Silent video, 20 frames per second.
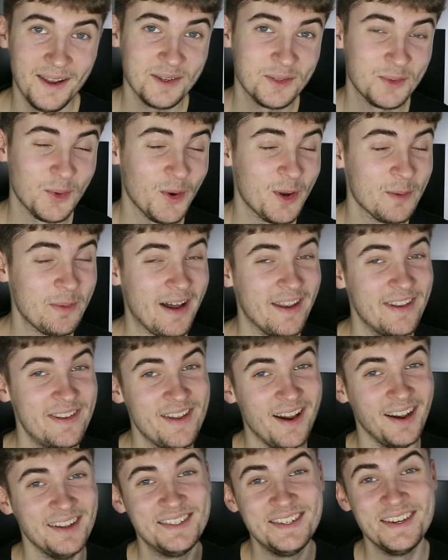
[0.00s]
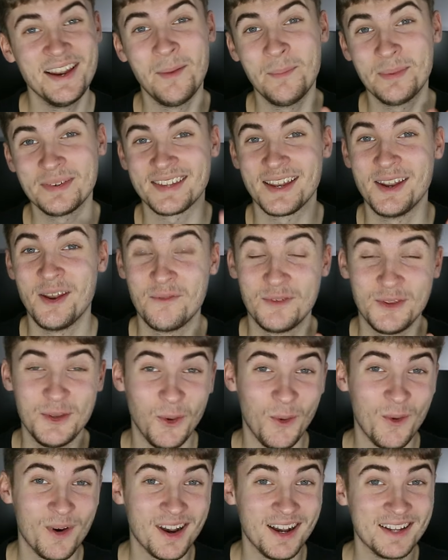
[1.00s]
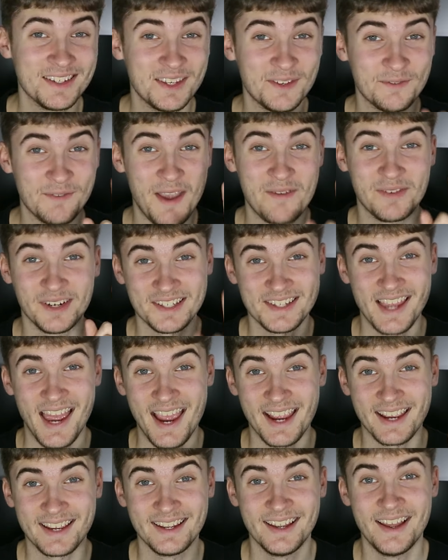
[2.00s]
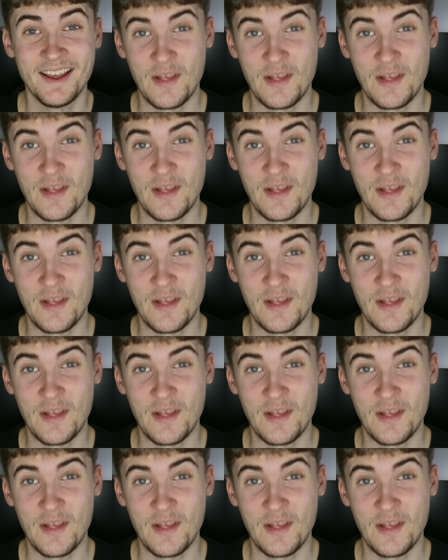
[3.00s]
let's talk about 99% of your guys' favorite tech,